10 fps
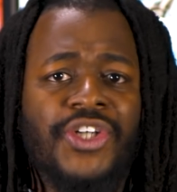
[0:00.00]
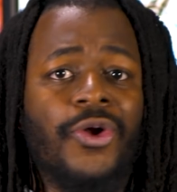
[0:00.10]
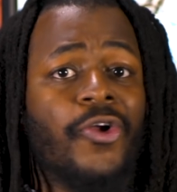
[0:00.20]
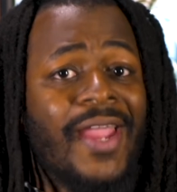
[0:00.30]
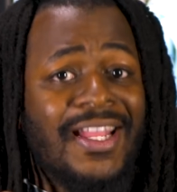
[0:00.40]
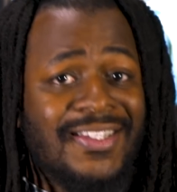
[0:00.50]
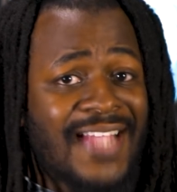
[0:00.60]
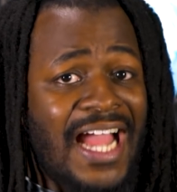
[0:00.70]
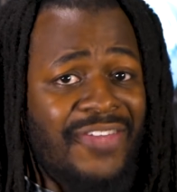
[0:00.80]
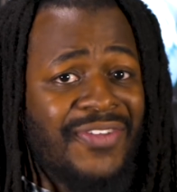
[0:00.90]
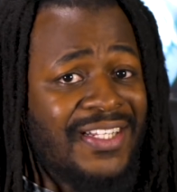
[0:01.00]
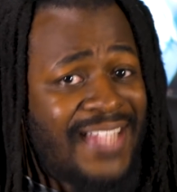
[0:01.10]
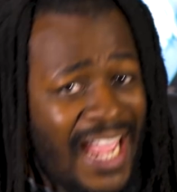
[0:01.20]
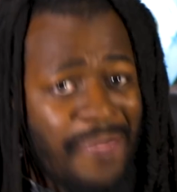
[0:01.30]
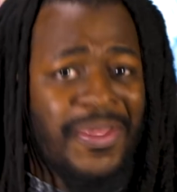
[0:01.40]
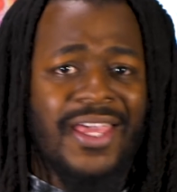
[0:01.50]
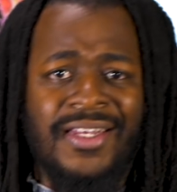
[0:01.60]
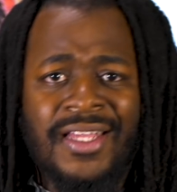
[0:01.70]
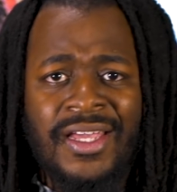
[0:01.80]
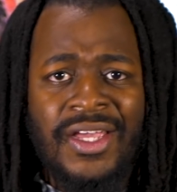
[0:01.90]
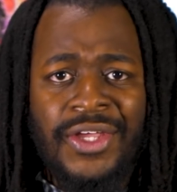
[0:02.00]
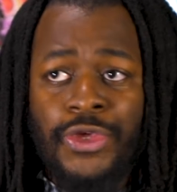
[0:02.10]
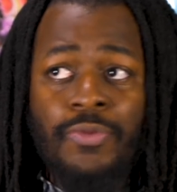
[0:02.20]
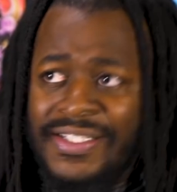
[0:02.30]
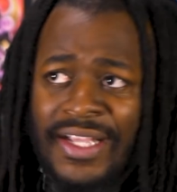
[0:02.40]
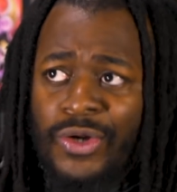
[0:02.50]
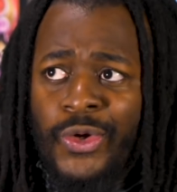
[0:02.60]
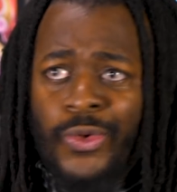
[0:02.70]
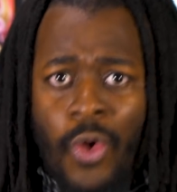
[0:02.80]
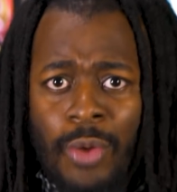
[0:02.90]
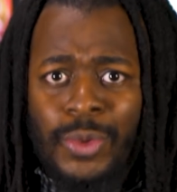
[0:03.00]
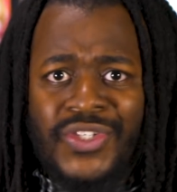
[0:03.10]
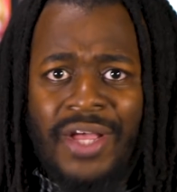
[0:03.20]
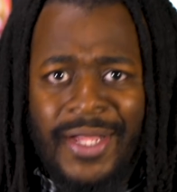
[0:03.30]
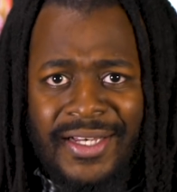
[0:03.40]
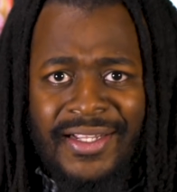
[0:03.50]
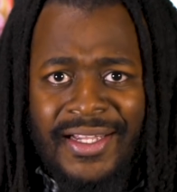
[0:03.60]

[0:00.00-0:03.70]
Joker inside of Endymion, you miss out on your normal summon.